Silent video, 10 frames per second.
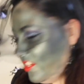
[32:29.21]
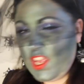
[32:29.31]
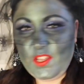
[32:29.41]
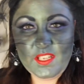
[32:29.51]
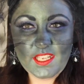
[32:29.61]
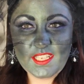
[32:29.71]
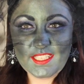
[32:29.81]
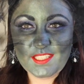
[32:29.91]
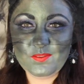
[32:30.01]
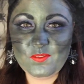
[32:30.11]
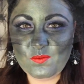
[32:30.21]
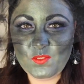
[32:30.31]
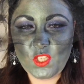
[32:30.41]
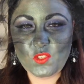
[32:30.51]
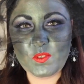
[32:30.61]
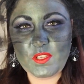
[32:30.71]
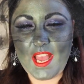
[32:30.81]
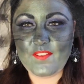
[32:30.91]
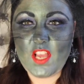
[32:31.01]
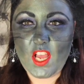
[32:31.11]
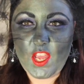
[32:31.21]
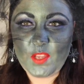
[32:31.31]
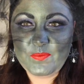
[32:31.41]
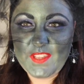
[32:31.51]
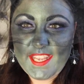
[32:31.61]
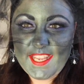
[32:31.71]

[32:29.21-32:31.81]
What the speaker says: know, use what you have at home.